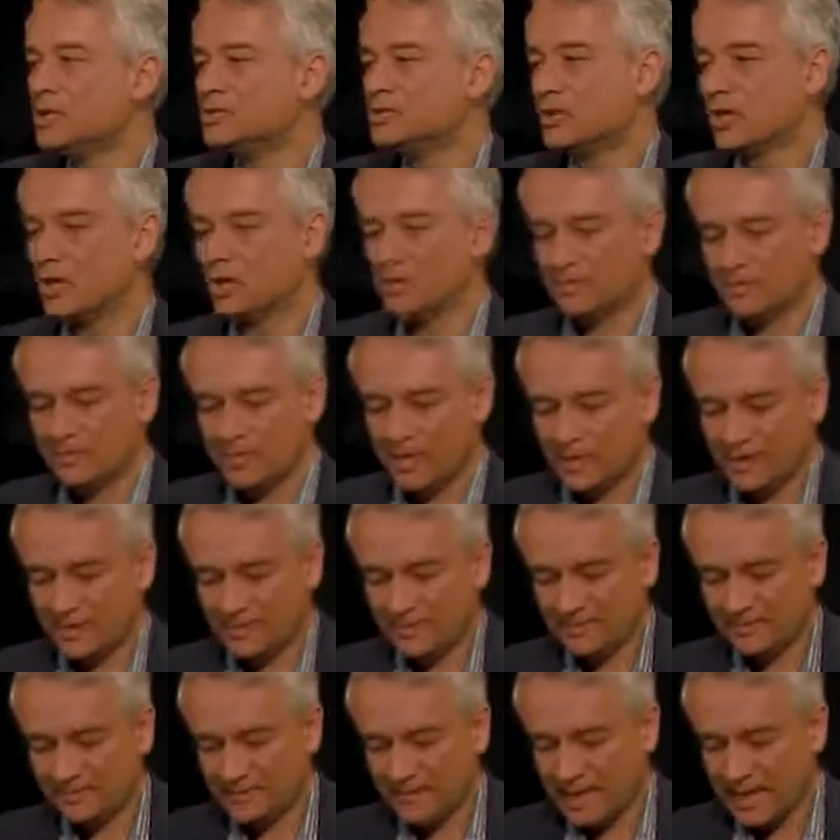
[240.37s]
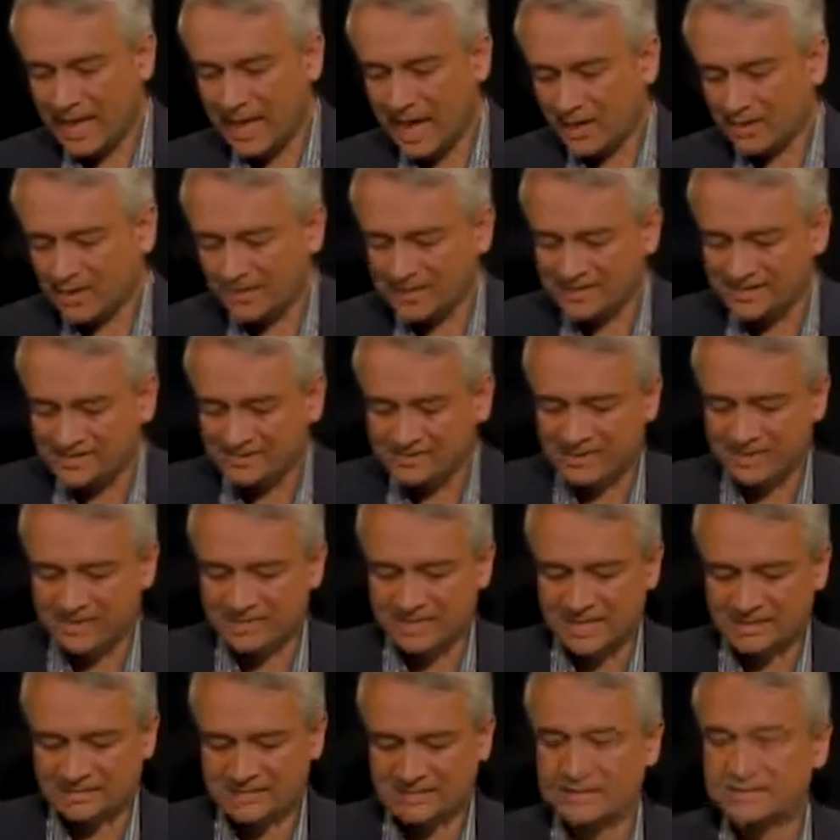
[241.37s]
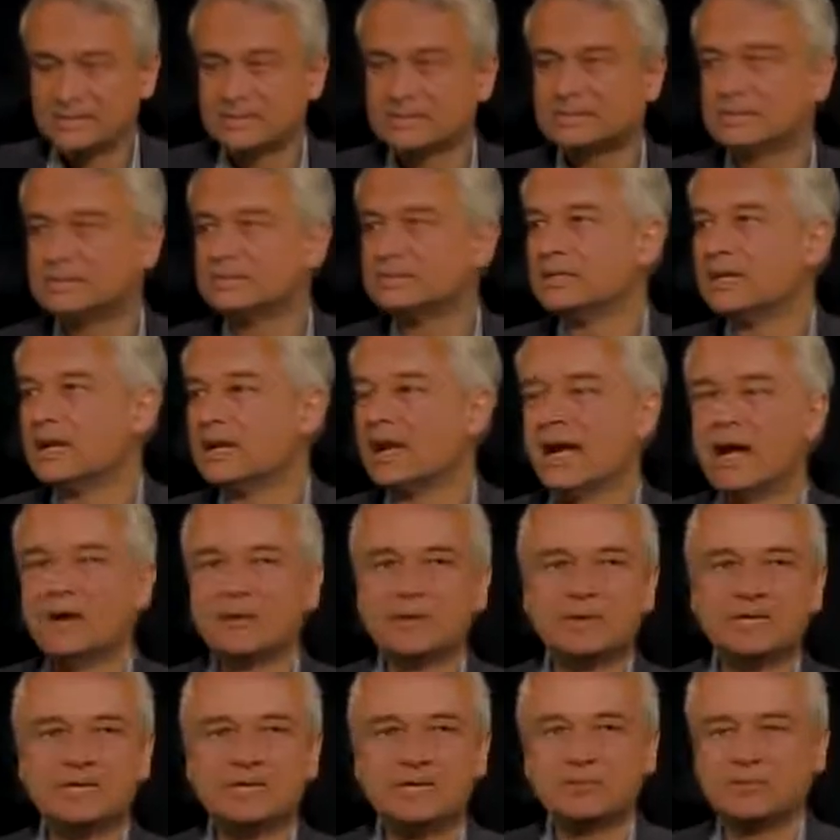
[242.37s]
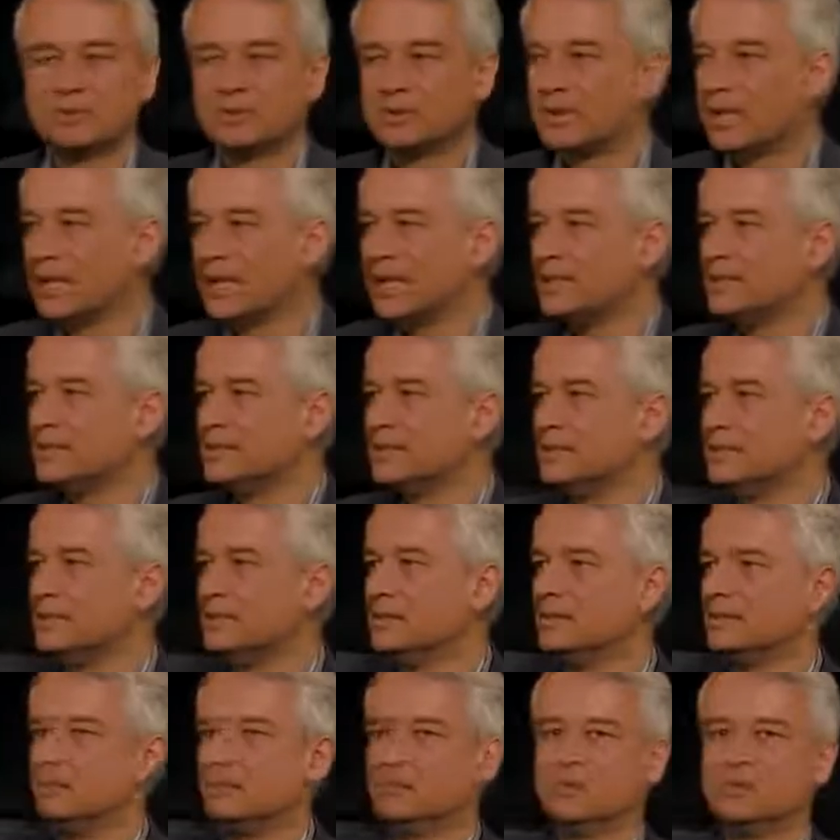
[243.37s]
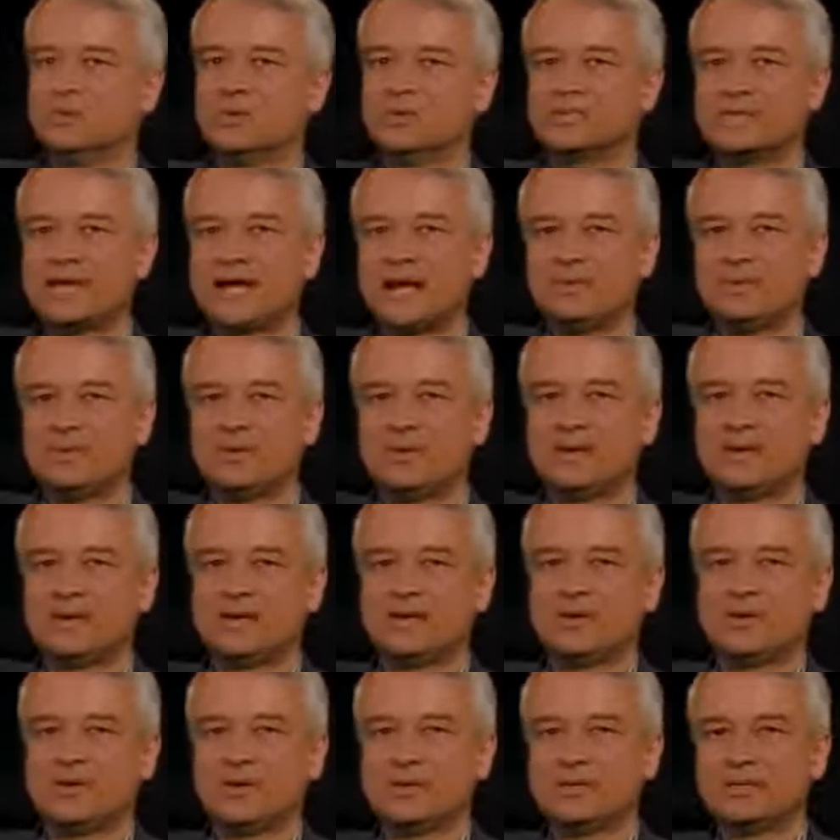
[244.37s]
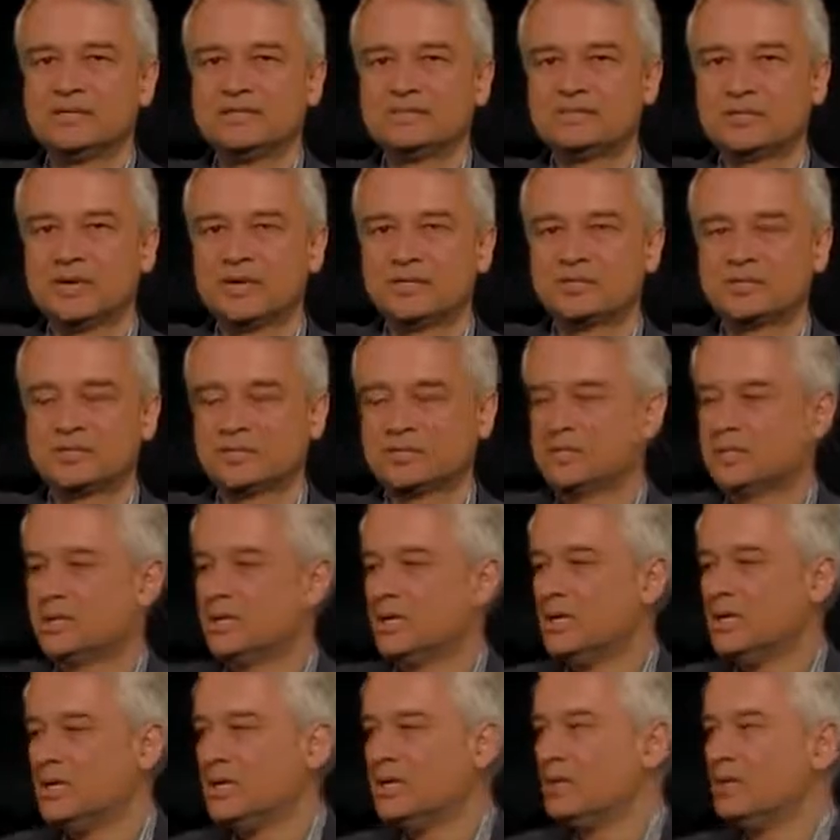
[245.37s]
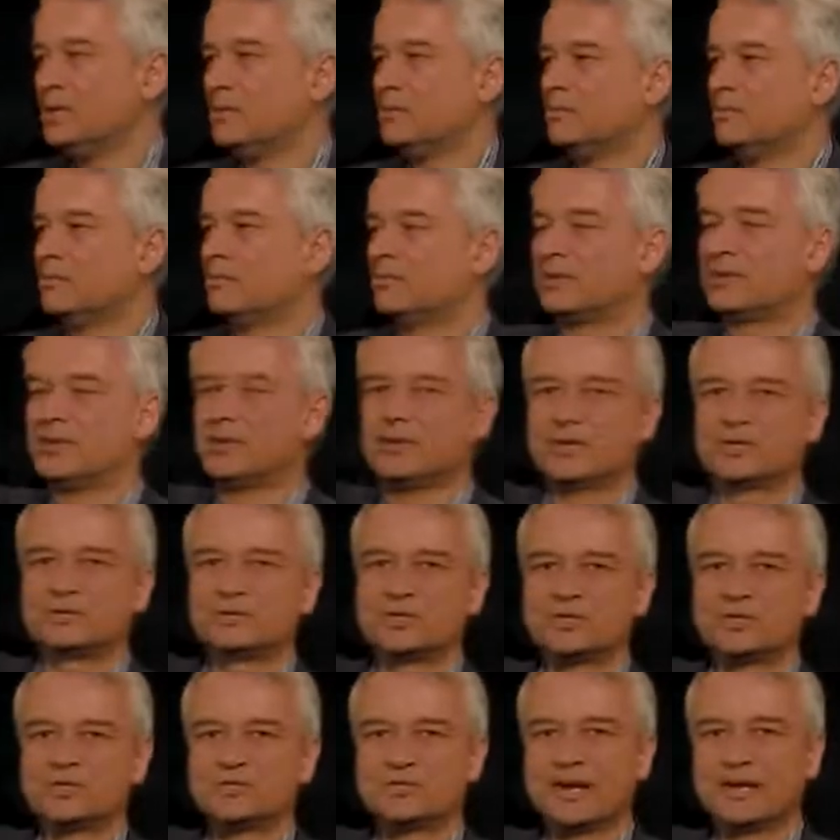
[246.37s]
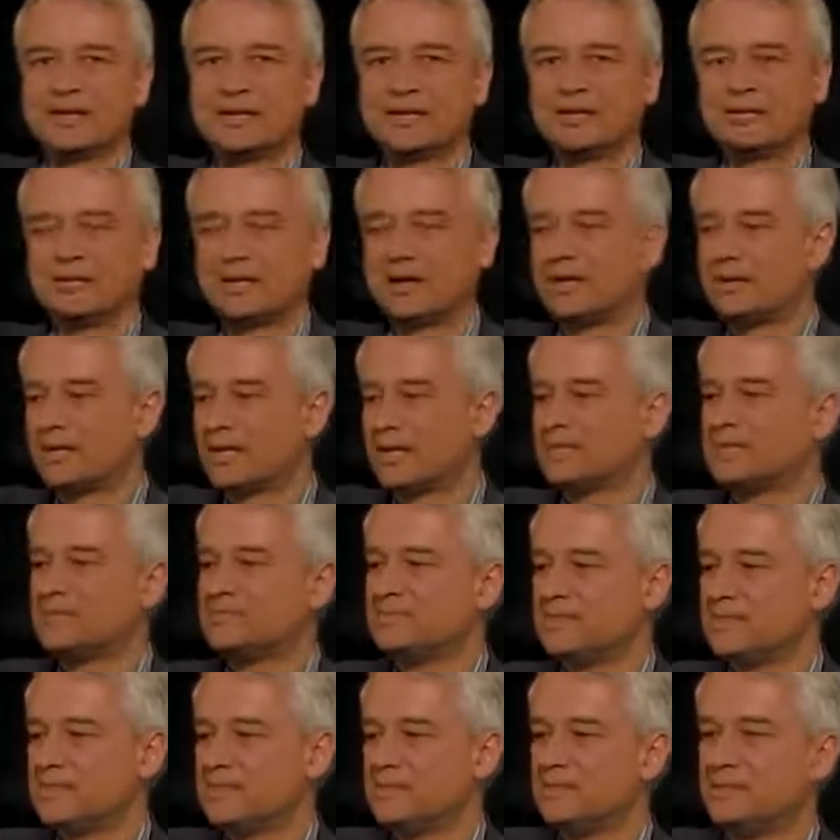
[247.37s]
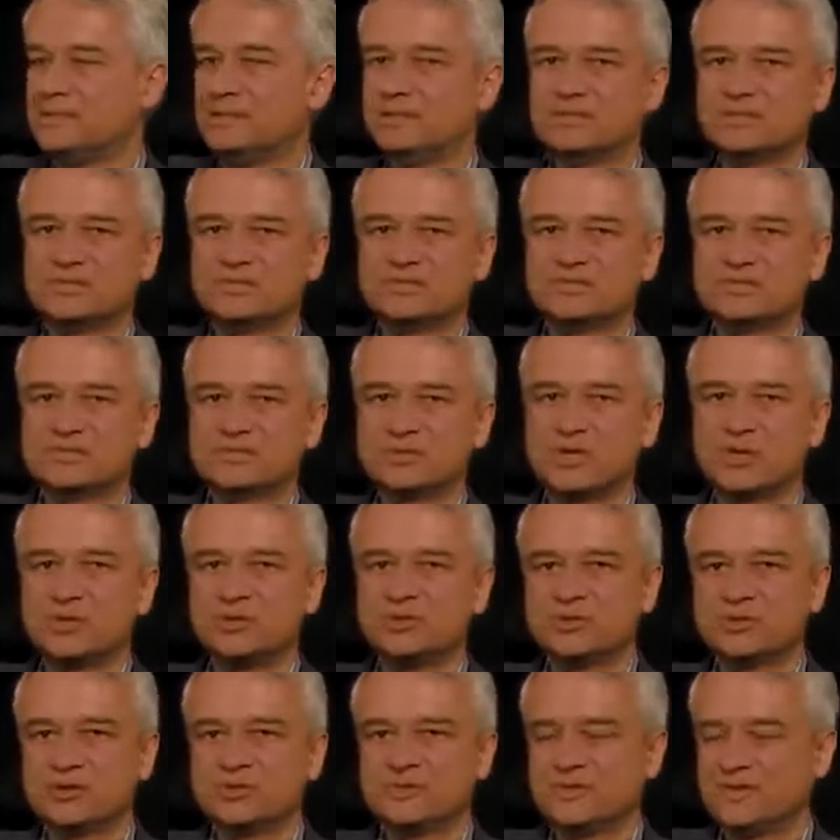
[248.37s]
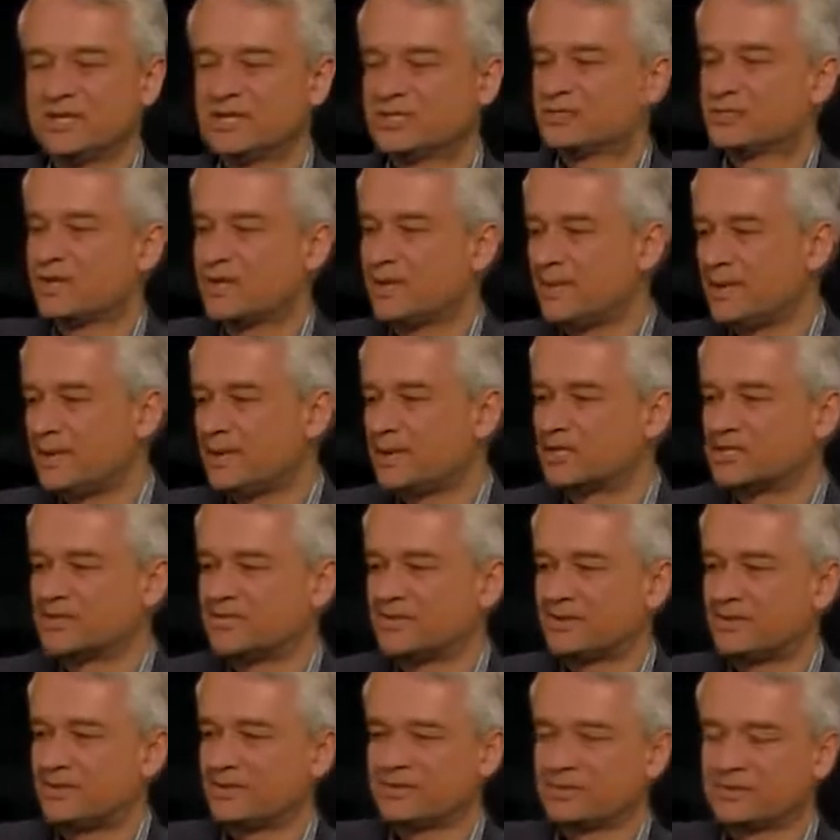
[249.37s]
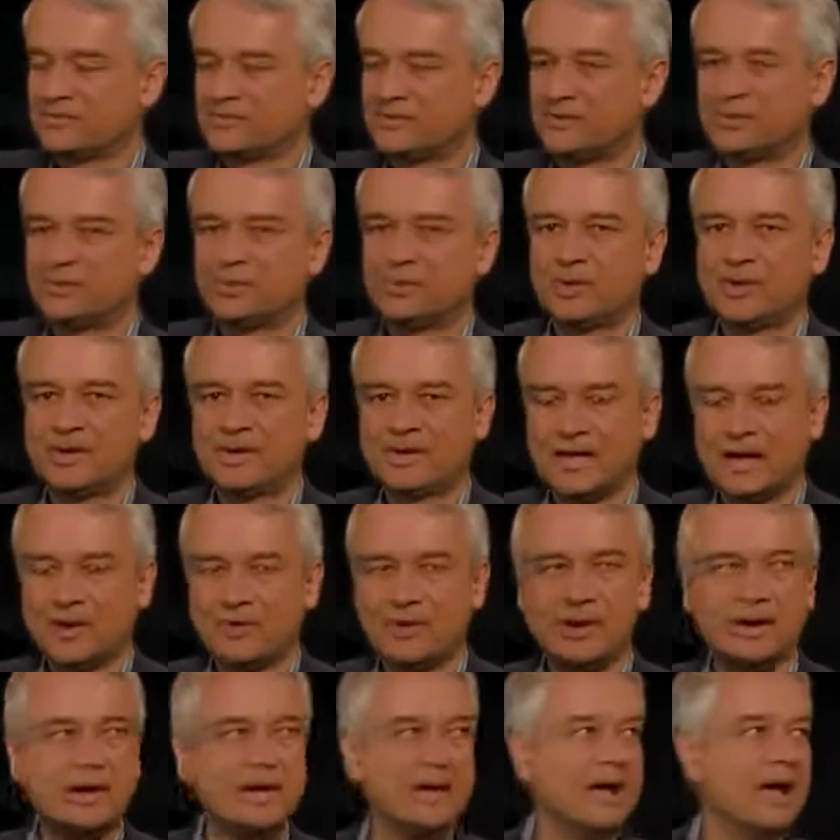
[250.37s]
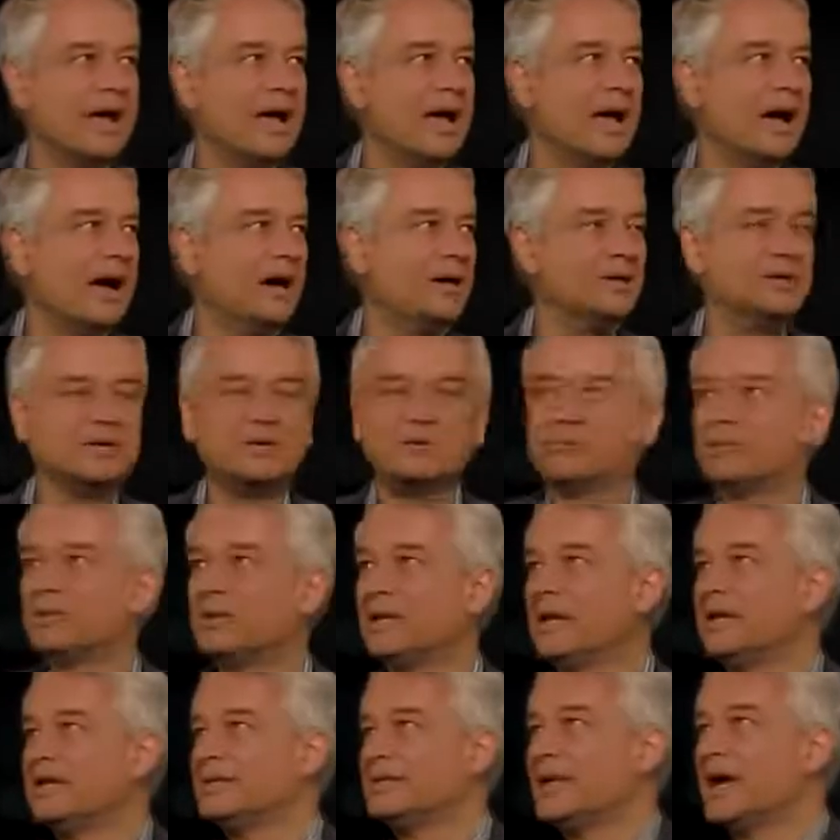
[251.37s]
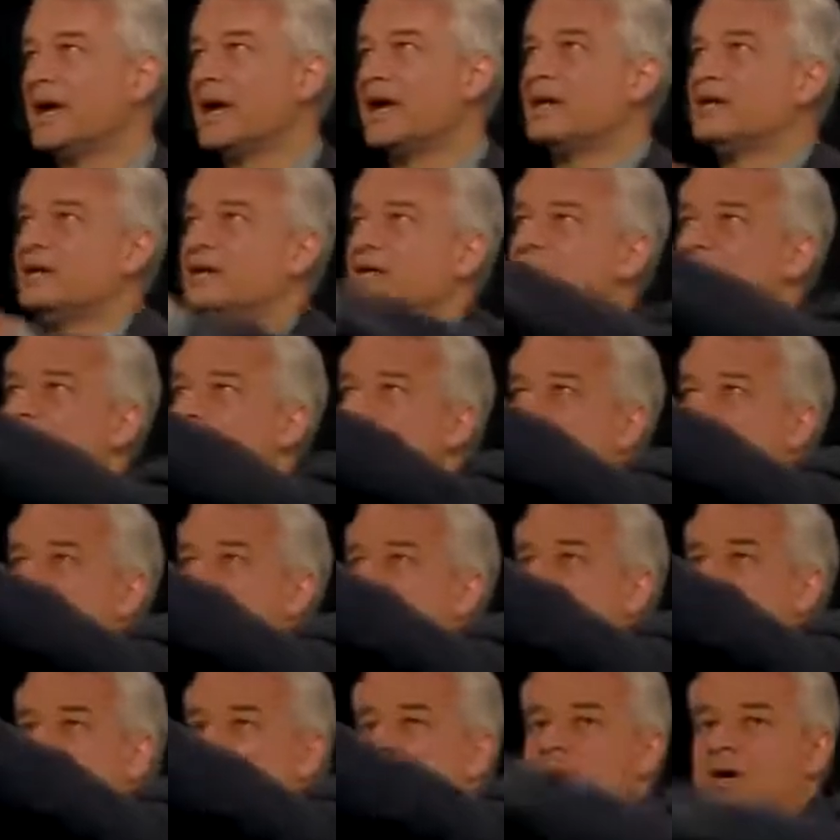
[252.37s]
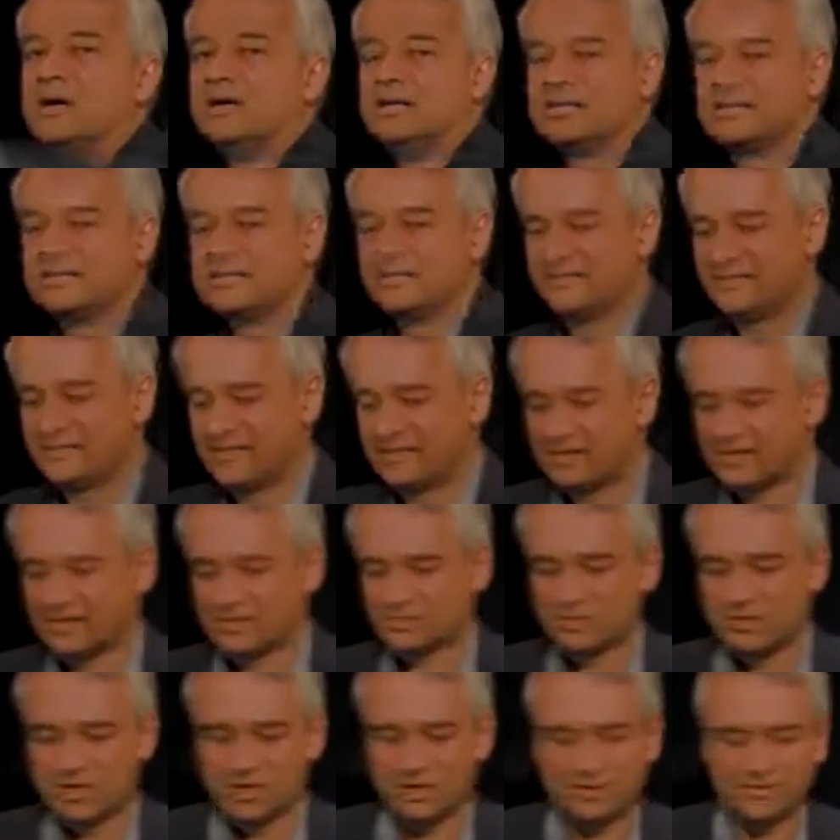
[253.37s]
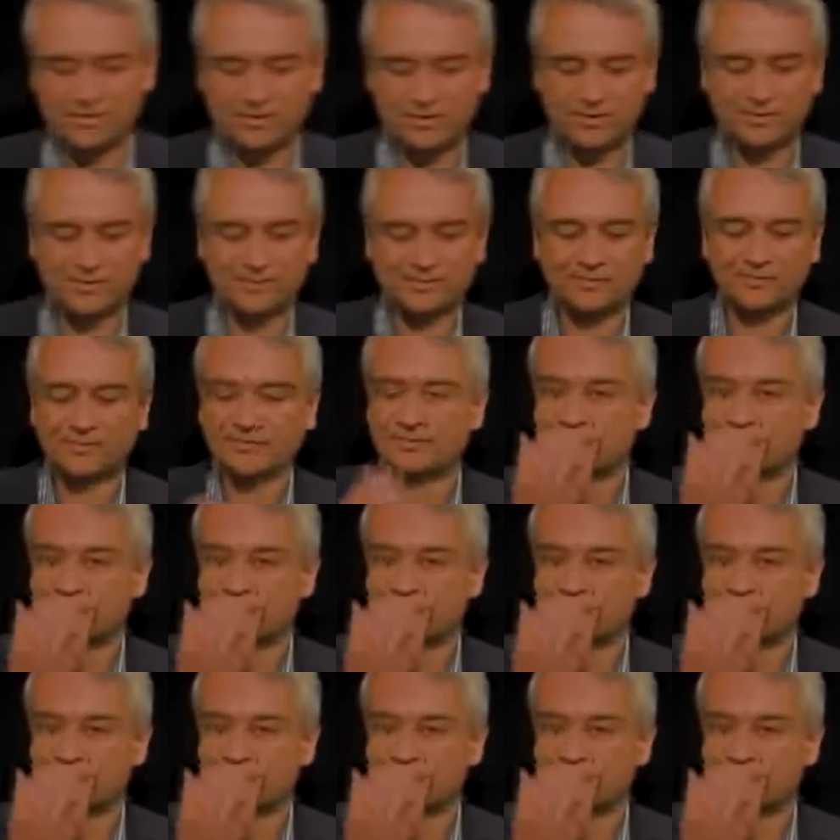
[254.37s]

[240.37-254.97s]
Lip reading: So how did he think about this? How did he relate what's happening here in this picture? Electrons rattling around, high speed, slow drift this way because of an electric field pointing that way. How did he relate that to a conductivity? Let's walk through.